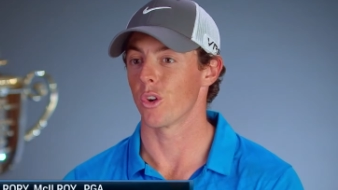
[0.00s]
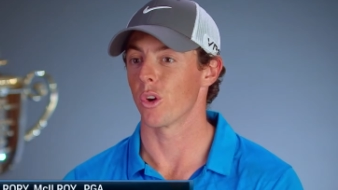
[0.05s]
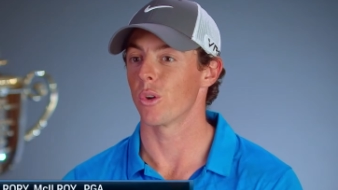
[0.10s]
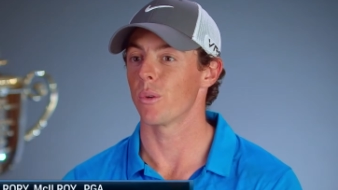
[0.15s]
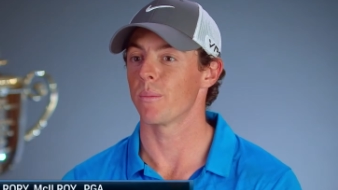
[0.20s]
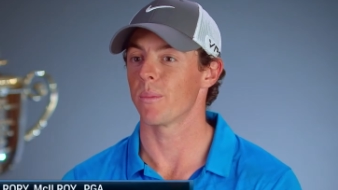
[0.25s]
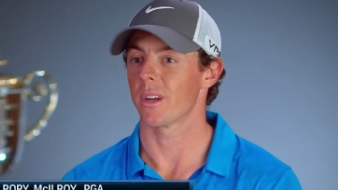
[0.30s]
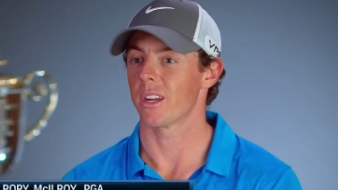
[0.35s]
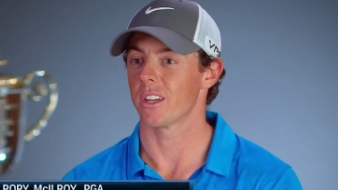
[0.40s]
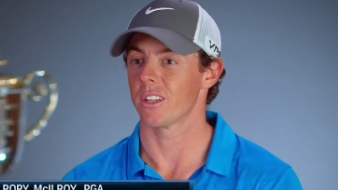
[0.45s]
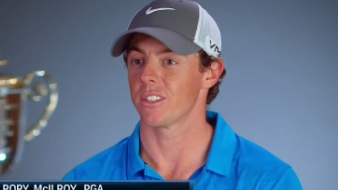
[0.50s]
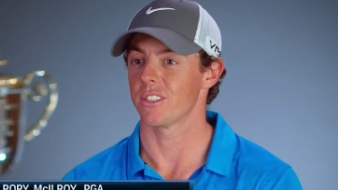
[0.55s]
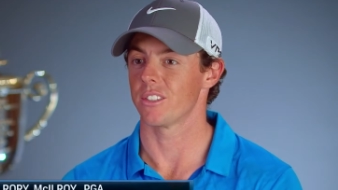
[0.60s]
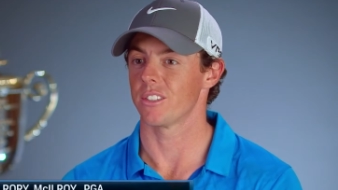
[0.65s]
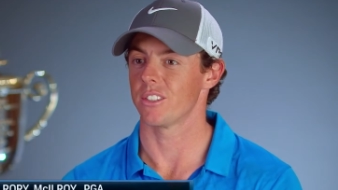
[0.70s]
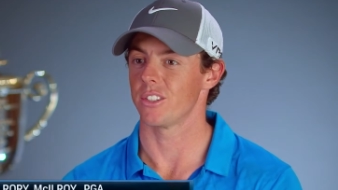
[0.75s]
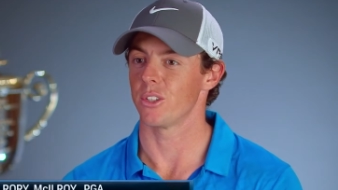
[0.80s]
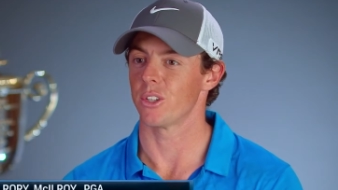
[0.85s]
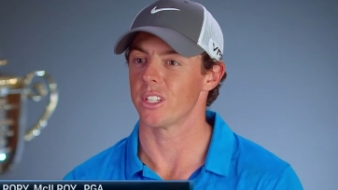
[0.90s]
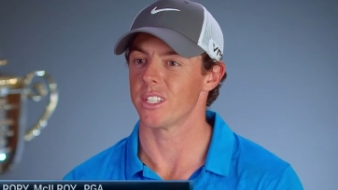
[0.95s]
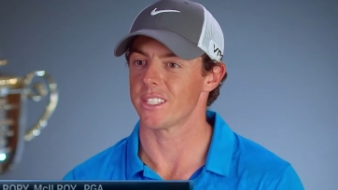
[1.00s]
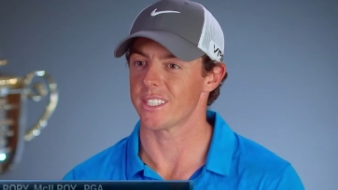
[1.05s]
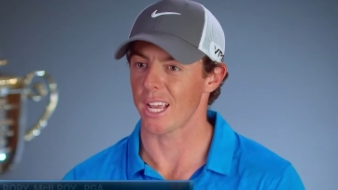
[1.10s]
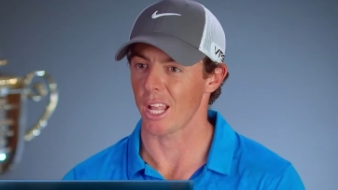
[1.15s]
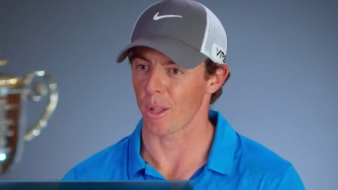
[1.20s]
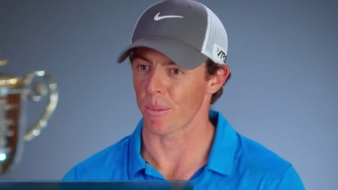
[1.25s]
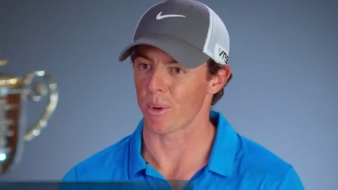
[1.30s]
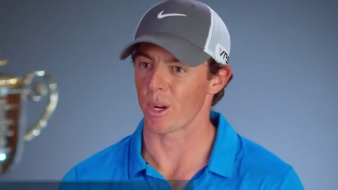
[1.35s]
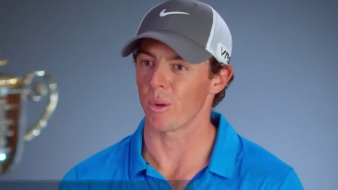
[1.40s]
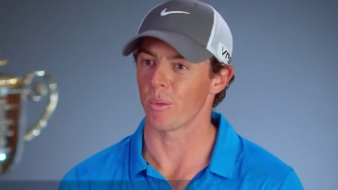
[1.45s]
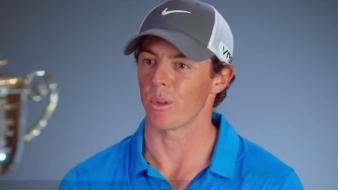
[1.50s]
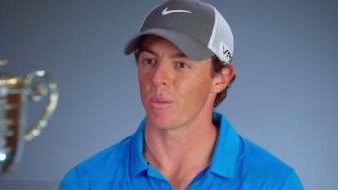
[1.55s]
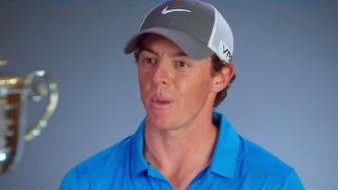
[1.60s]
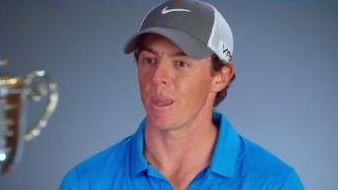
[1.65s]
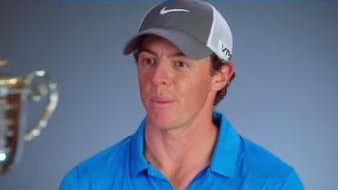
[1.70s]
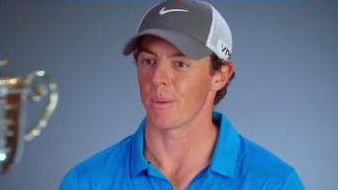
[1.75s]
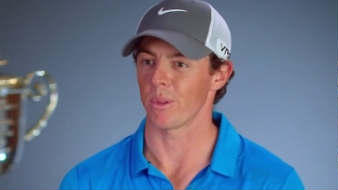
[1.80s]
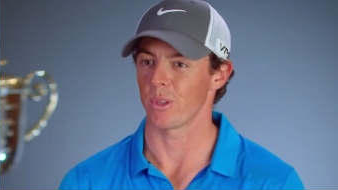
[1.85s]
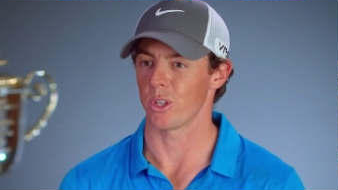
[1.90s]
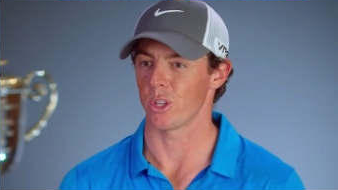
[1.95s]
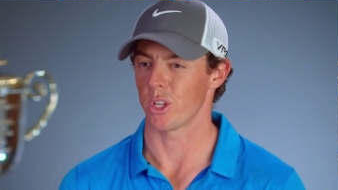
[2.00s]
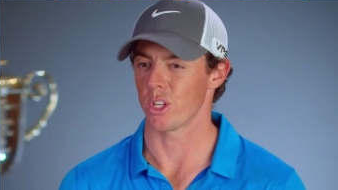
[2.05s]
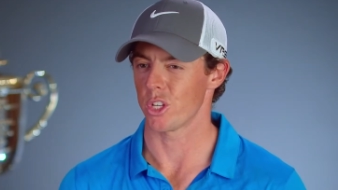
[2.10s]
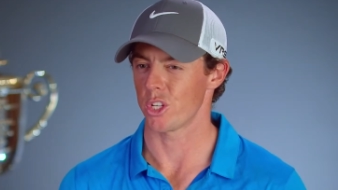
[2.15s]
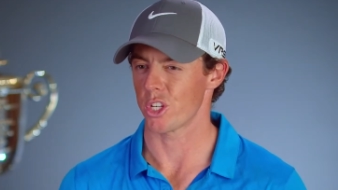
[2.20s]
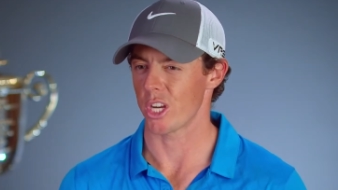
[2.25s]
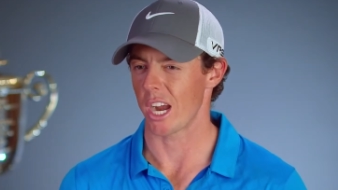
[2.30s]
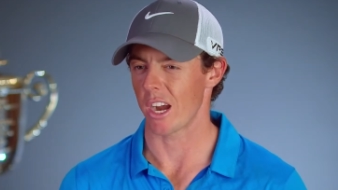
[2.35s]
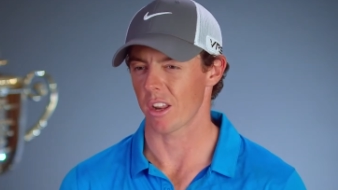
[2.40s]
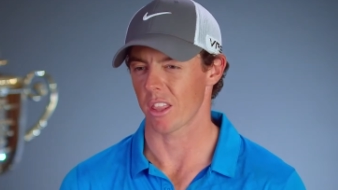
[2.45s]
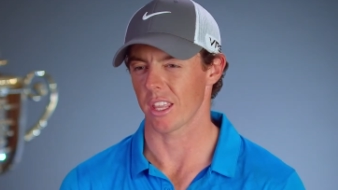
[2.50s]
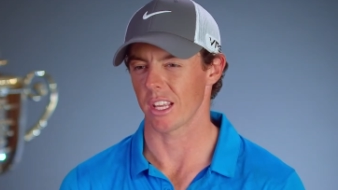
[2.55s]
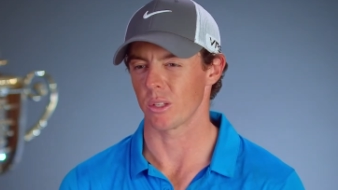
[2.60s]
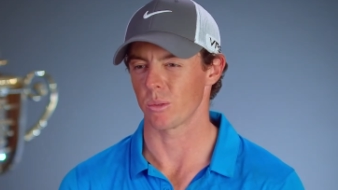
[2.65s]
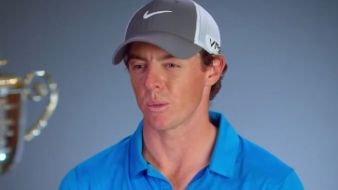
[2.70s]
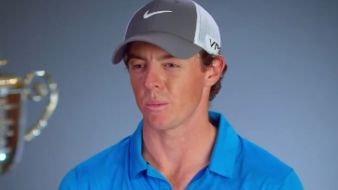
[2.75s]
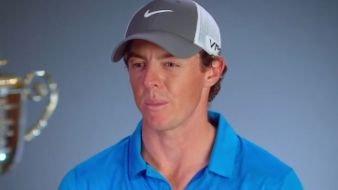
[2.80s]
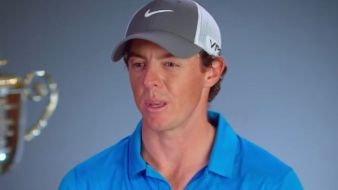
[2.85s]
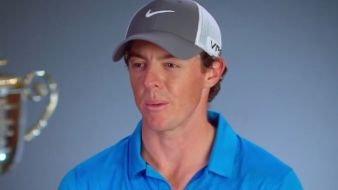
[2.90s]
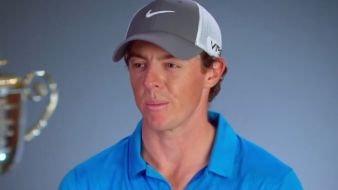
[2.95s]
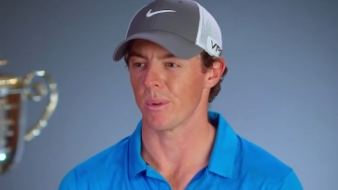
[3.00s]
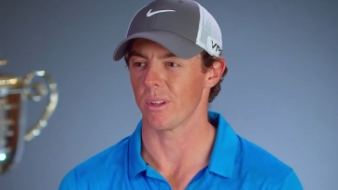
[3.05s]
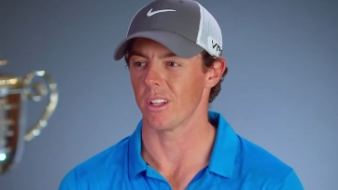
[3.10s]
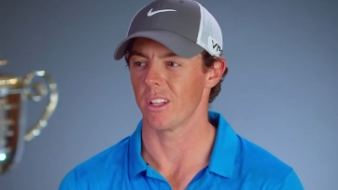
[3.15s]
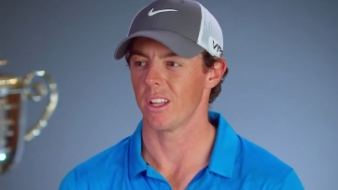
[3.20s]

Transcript: own, because you can celebrate with people, you can share things with people.